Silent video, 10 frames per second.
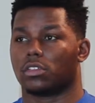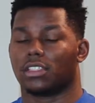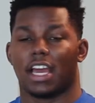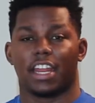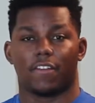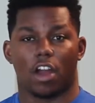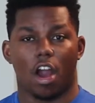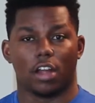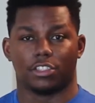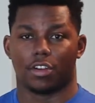signing of a
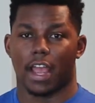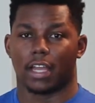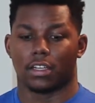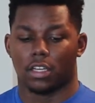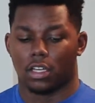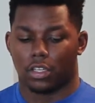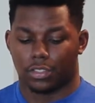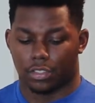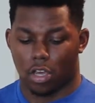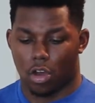contract.
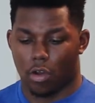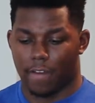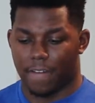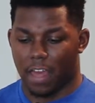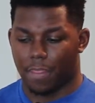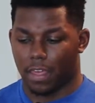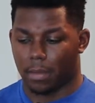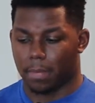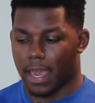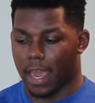So if I
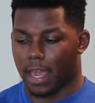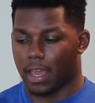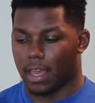think back,